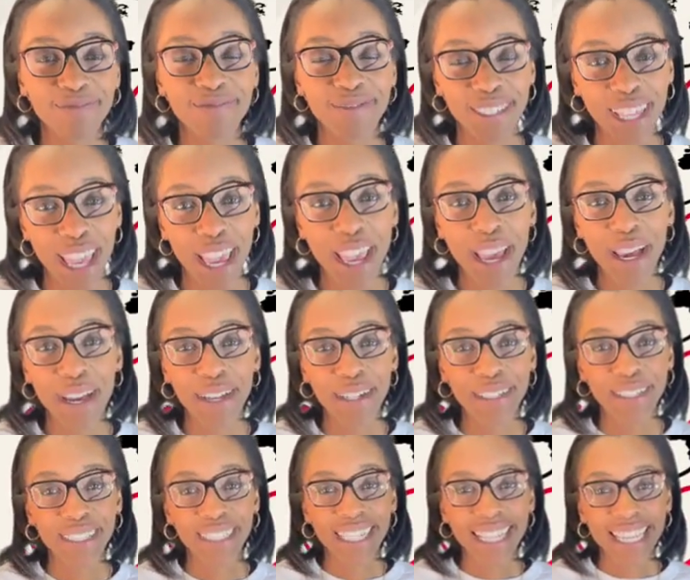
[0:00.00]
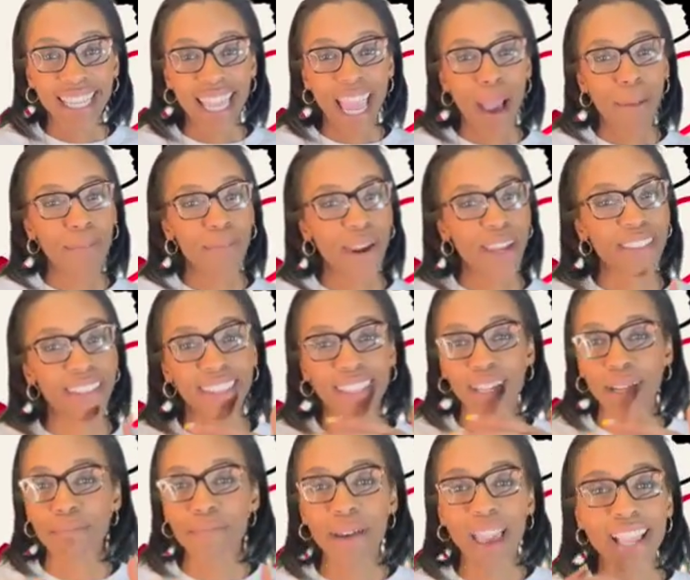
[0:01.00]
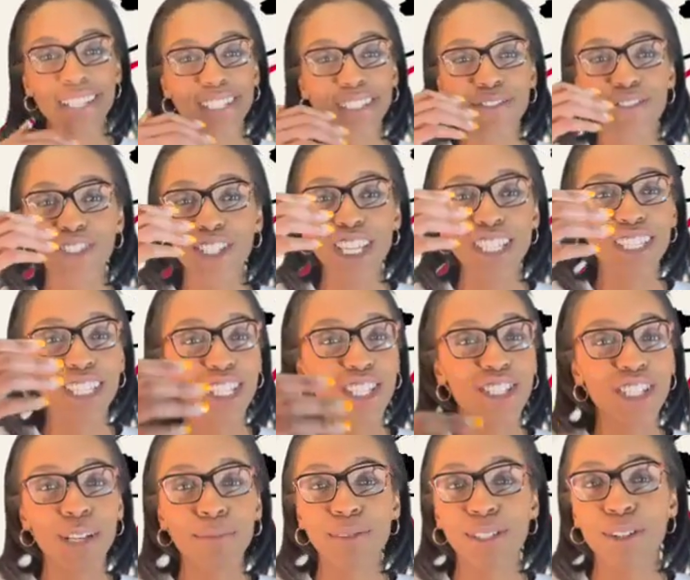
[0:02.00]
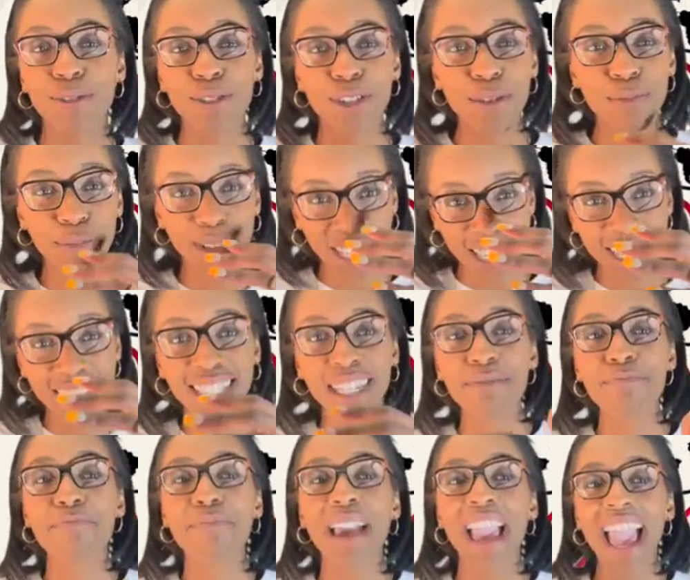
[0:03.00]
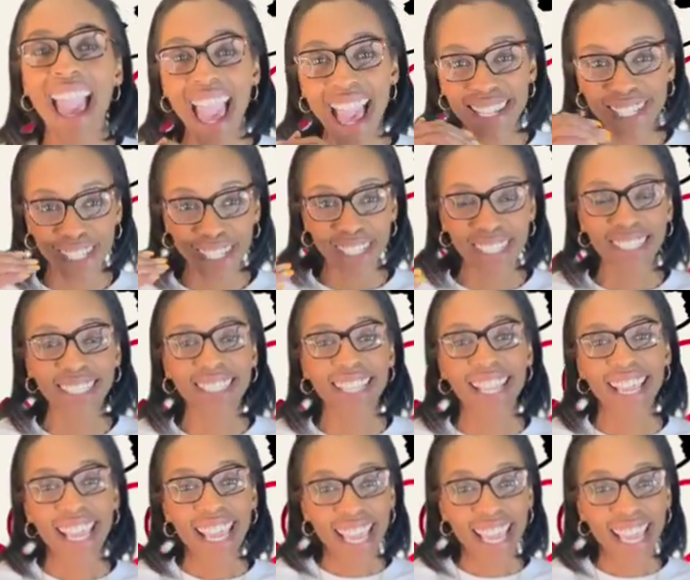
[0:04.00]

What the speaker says: Yeah, I pray that the compassion of Jesus jumps on you, because compassion